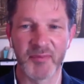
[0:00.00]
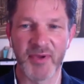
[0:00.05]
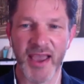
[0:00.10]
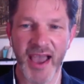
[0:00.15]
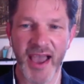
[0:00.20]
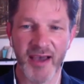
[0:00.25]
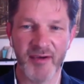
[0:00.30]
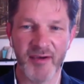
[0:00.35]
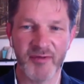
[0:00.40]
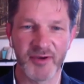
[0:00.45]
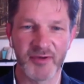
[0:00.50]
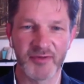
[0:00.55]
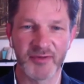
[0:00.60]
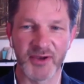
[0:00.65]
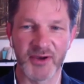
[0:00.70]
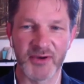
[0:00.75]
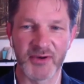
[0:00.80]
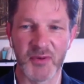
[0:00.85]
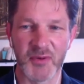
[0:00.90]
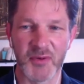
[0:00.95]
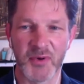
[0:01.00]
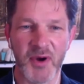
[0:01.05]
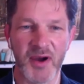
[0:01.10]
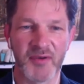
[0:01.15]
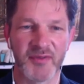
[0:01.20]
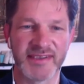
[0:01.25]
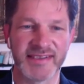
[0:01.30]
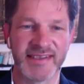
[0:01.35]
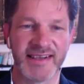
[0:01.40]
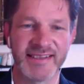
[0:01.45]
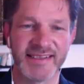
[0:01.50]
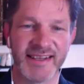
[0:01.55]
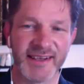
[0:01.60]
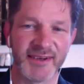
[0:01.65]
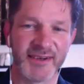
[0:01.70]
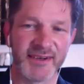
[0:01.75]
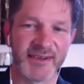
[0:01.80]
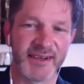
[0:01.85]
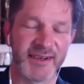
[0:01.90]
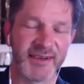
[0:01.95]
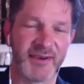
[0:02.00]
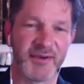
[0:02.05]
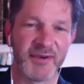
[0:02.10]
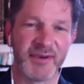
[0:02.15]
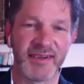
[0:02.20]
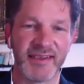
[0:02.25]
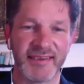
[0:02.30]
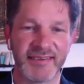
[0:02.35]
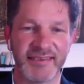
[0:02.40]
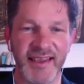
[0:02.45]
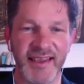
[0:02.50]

behalf of the group, whoever's listening or doing this,